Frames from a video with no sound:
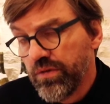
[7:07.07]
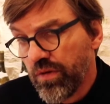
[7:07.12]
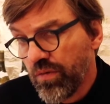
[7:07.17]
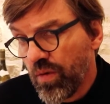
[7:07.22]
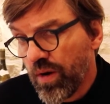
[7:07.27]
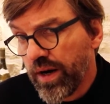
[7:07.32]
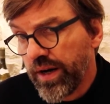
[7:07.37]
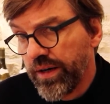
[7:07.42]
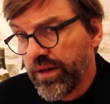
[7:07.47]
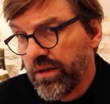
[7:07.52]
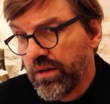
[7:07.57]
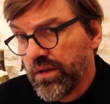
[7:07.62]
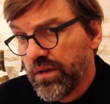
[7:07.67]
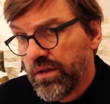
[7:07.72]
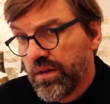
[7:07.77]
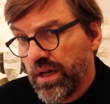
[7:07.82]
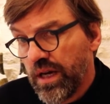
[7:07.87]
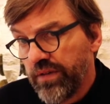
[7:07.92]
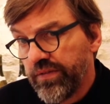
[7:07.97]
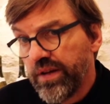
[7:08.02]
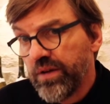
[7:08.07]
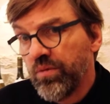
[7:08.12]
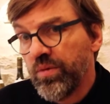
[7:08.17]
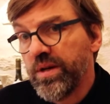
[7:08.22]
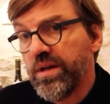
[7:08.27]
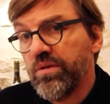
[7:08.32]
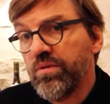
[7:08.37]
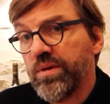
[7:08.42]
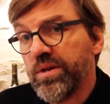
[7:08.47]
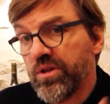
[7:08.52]
wine. And then
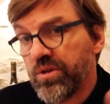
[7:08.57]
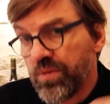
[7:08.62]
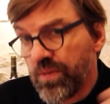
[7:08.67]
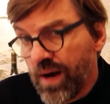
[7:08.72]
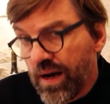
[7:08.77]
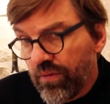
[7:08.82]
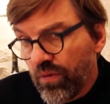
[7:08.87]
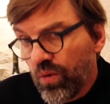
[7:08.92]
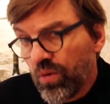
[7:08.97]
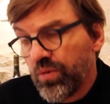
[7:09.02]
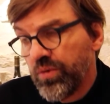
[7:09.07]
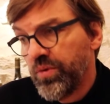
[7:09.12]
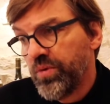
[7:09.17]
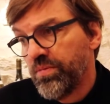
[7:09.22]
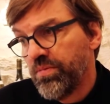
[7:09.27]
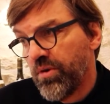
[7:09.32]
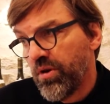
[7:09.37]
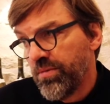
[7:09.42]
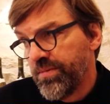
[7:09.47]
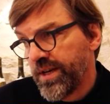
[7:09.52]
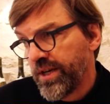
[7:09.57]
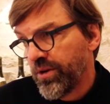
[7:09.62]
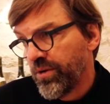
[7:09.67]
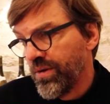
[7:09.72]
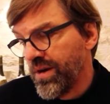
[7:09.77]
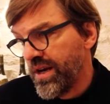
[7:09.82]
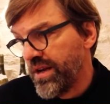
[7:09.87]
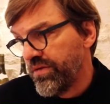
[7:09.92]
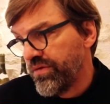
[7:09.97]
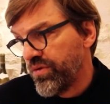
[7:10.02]
we travel to Premier
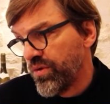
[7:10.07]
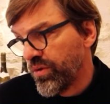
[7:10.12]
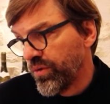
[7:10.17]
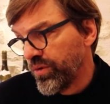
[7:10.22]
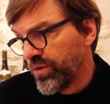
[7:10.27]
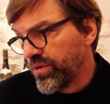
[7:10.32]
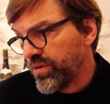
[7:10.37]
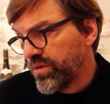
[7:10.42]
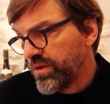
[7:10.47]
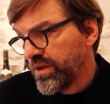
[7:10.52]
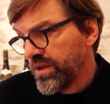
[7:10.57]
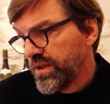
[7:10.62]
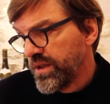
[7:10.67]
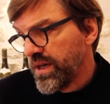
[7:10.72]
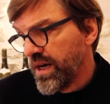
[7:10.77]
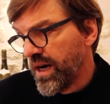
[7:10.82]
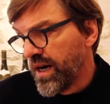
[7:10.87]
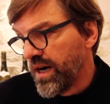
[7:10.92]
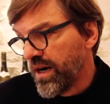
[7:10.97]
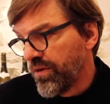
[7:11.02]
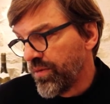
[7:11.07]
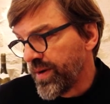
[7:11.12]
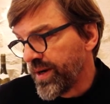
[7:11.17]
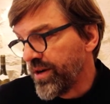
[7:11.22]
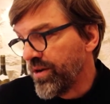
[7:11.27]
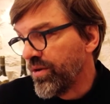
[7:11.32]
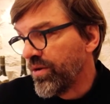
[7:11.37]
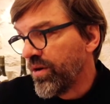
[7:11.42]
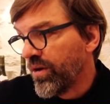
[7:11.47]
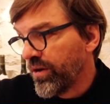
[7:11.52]
Cru Les Fourneaux. We
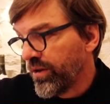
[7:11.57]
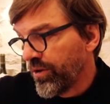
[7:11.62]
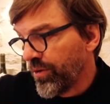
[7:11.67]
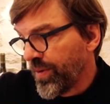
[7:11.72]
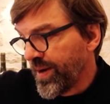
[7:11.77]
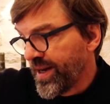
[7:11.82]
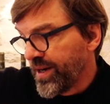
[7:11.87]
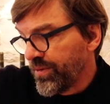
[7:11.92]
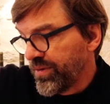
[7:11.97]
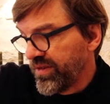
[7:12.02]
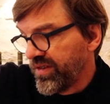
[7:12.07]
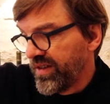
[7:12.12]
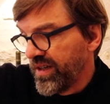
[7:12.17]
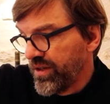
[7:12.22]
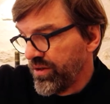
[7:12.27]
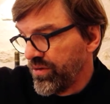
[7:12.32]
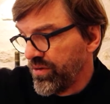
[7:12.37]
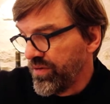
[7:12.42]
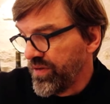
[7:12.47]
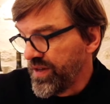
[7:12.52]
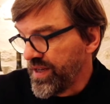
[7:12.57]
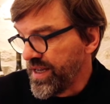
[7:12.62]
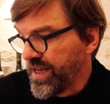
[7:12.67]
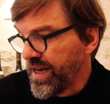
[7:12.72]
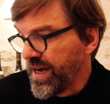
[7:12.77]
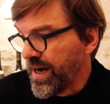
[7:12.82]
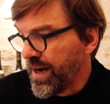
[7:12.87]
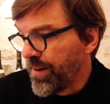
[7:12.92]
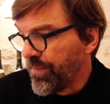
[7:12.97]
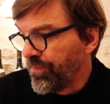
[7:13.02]
go all the way, I would say, to
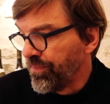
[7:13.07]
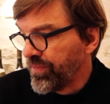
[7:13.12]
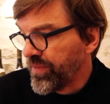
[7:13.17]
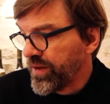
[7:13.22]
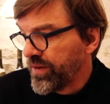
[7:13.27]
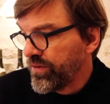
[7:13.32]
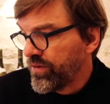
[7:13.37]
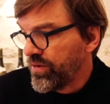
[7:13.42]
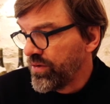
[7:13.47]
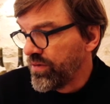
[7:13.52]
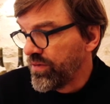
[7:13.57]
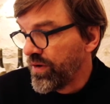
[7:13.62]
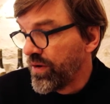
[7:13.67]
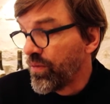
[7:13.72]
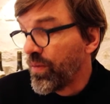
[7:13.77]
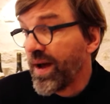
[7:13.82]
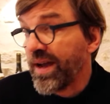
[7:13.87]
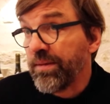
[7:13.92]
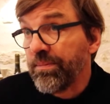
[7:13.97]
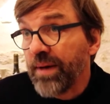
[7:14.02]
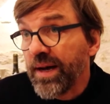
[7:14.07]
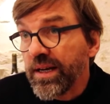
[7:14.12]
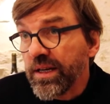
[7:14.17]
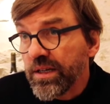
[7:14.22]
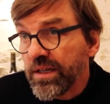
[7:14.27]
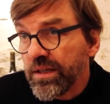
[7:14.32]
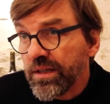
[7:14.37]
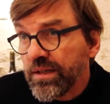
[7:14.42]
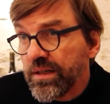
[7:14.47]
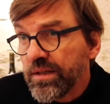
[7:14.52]
the right
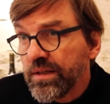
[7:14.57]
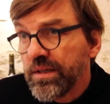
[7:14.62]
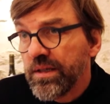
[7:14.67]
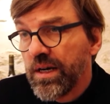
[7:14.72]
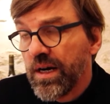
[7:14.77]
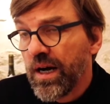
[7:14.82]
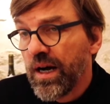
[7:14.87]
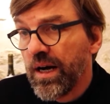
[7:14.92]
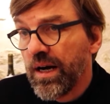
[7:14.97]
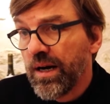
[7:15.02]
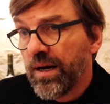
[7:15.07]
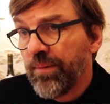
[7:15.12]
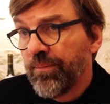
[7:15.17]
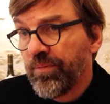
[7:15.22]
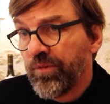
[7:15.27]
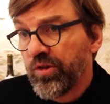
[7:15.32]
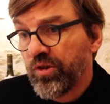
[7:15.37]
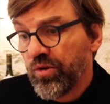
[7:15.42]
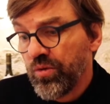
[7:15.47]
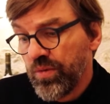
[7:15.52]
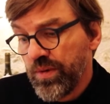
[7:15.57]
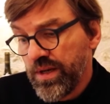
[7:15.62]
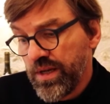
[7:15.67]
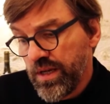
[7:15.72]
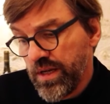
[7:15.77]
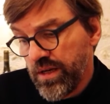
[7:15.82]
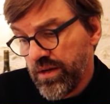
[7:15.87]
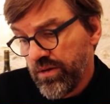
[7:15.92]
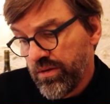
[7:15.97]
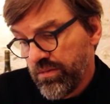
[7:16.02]
bank. So
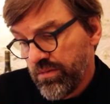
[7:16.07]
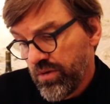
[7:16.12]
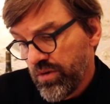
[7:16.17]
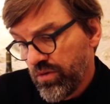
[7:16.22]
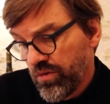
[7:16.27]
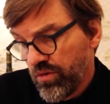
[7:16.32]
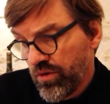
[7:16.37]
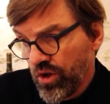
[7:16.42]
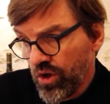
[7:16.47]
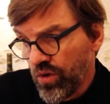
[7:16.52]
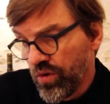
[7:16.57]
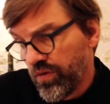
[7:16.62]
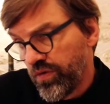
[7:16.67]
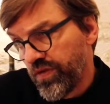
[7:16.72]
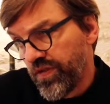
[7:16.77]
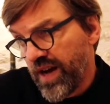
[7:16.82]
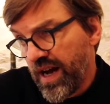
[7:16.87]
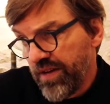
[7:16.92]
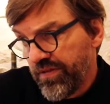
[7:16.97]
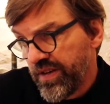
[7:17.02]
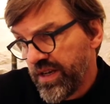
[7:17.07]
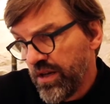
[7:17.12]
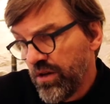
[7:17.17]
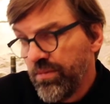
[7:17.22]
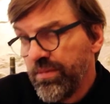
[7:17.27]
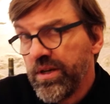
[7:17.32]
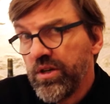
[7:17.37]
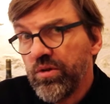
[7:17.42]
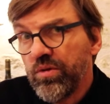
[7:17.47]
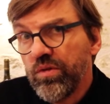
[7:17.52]
we go 5
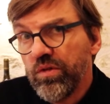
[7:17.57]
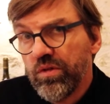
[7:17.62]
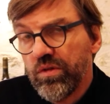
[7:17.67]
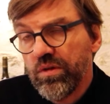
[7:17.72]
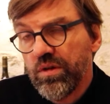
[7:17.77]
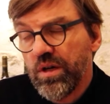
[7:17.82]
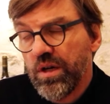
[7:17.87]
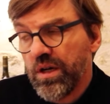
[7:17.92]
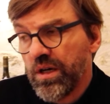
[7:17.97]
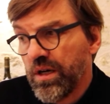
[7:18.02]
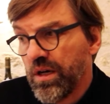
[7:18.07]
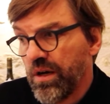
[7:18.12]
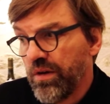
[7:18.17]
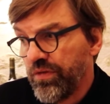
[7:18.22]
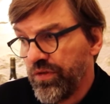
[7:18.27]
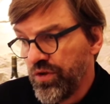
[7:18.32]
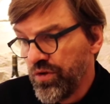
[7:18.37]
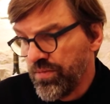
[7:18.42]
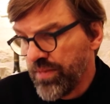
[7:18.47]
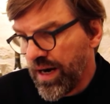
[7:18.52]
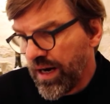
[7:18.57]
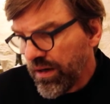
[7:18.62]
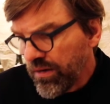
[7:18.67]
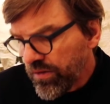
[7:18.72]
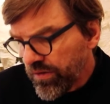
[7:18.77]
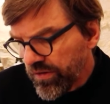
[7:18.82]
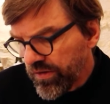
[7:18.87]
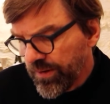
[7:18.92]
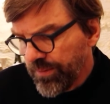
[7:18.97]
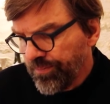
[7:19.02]
kilometers, a few
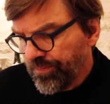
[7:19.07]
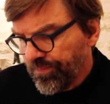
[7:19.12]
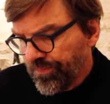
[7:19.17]
miles.